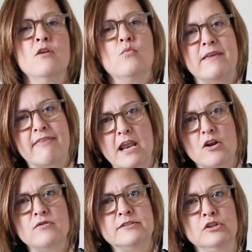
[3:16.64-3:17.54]
We then
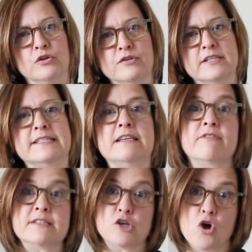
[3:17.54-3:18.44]
also look to see if
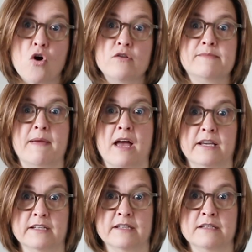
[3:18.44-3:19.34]
there's a cause
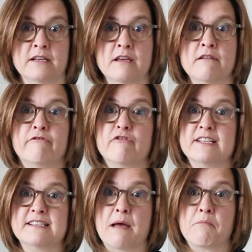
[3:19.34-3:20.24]
behind it. For
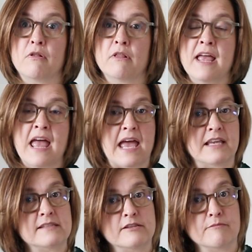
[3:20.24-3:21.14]
example,
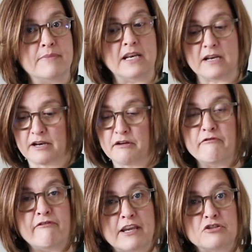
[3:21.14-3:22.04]
has there been an
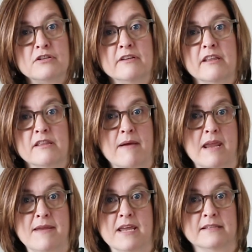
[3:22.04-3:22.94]
infection that the
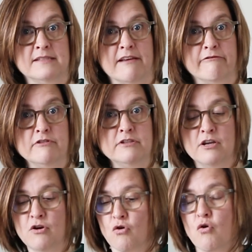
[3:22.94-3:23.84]
baby has suffered,
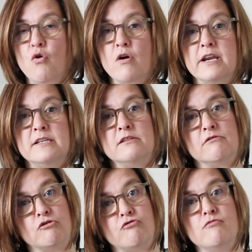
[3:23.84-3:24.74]
or is there a
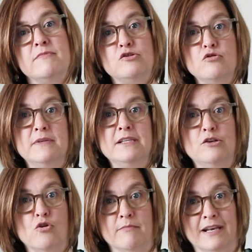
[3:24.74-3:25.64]
chromosomal
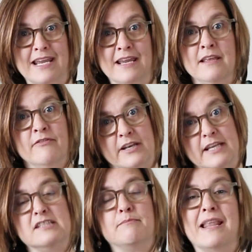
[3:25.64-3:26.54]
anomaly that
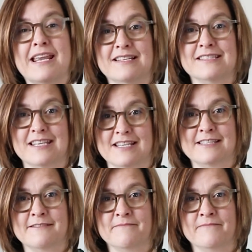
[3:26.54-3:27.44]
explains this?